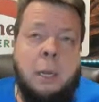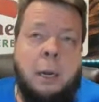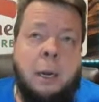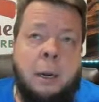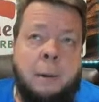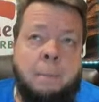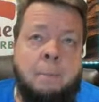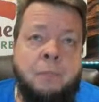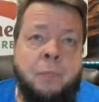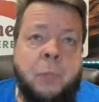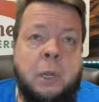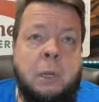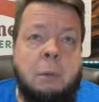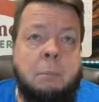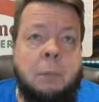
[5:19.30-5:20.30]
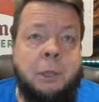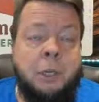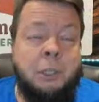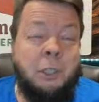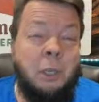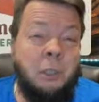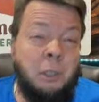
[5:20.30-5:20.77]
Um, but
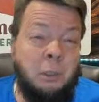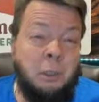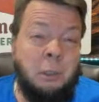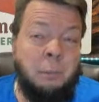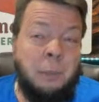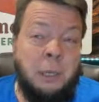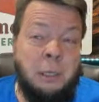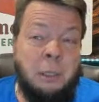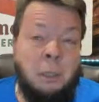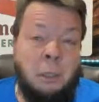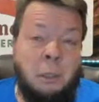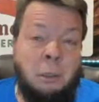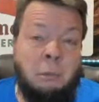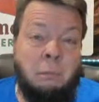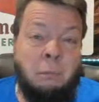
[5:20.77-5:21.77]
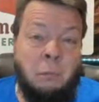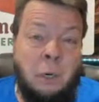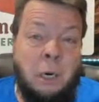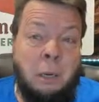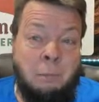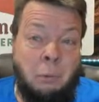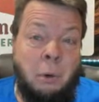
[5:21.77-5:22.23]
there's also some things that are
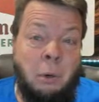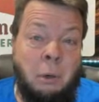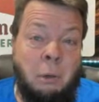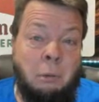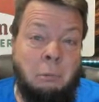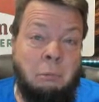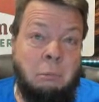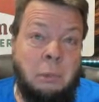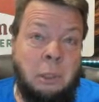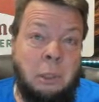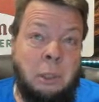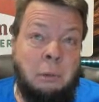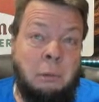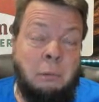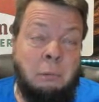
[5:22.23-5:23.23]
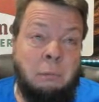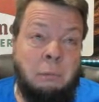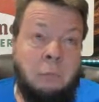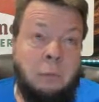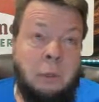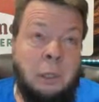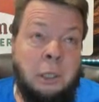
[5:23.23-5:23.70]
really important uh,
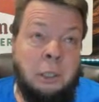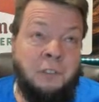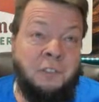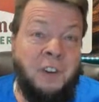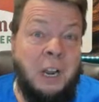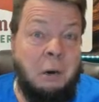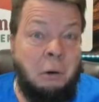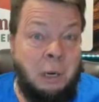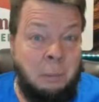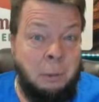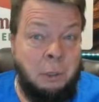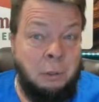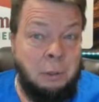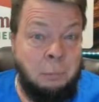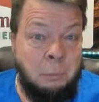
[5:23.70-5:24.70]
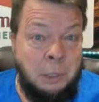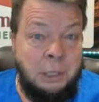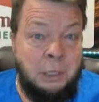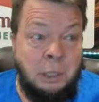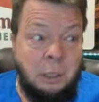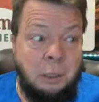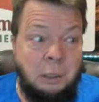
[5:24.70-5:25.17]
as phytochemicals
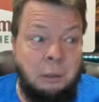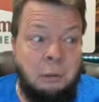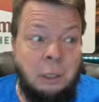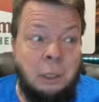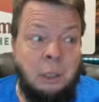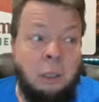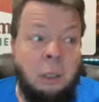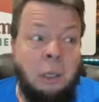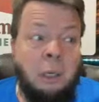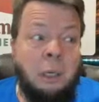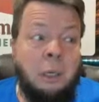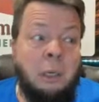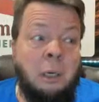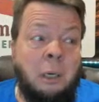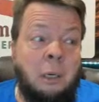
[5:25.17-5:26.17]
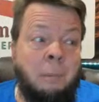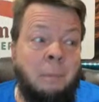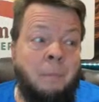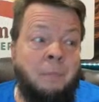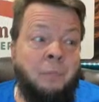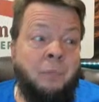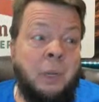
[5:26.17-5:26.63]
medicinally, right?
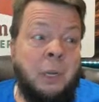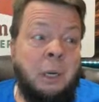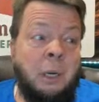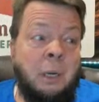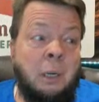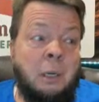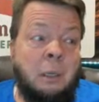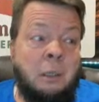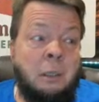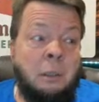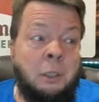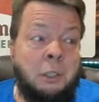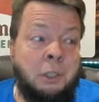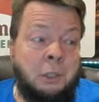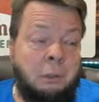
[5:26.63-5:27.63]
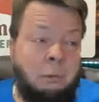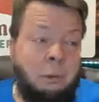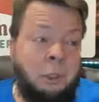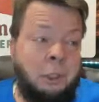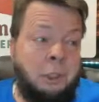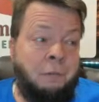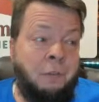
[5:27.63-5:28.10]
Um, just
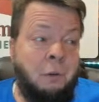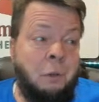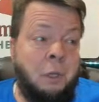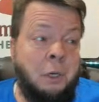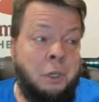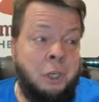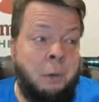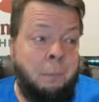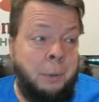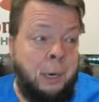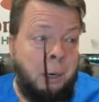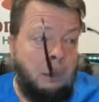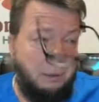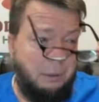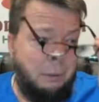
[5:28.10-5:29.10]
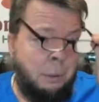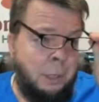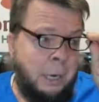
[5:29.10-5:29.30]
just a few that jump out.